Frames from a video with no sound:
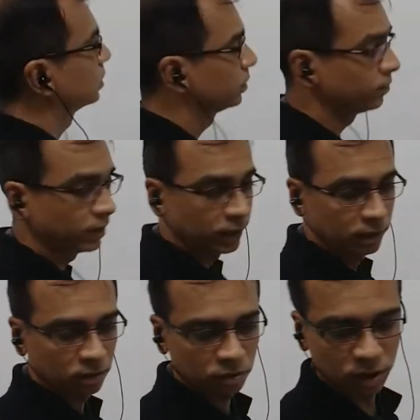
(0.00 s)
So fine.
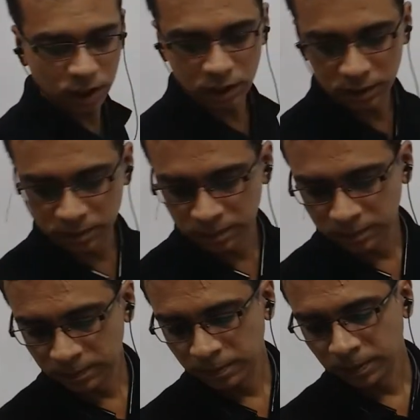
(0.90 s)
Okay.
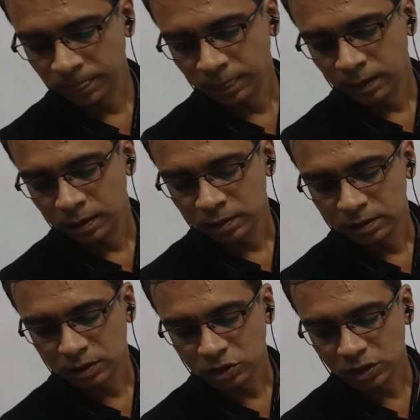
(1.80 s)

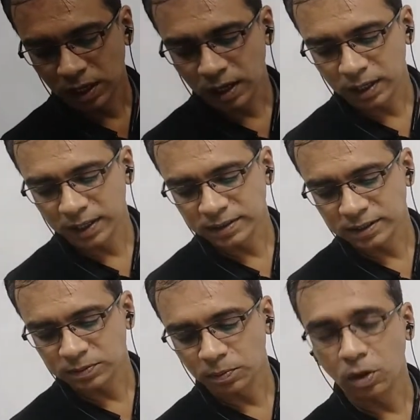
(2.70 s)
The jar has a
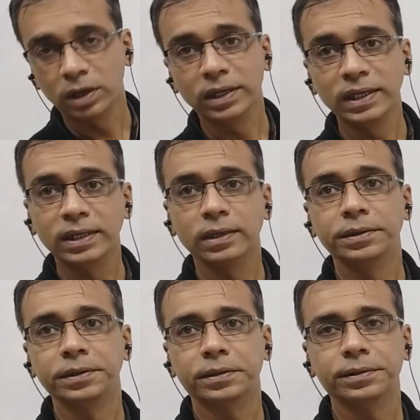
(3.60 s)
small leak in
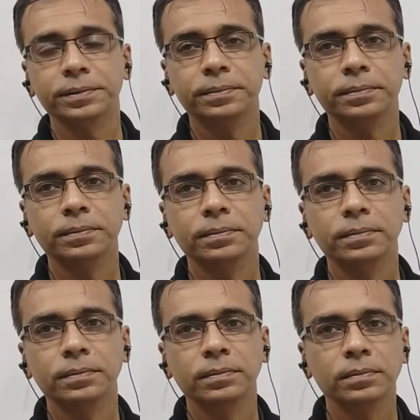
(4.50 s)
it.
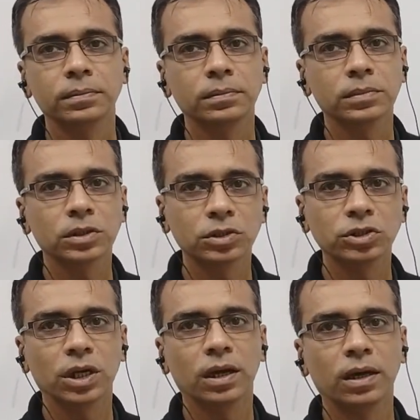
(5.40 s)
The
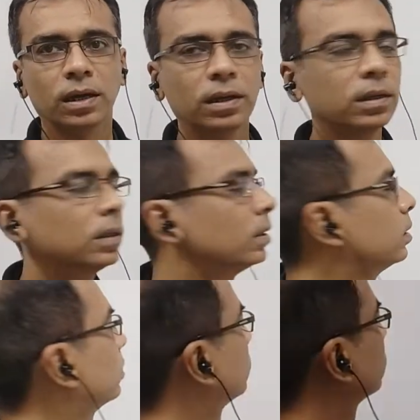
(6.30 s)
jar
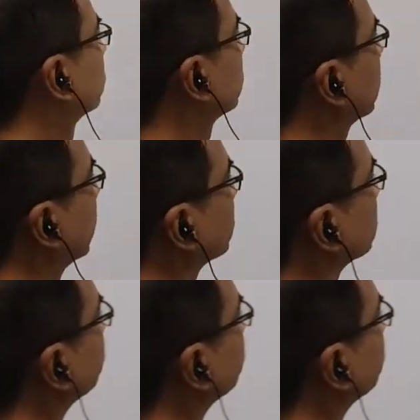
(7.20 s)
has a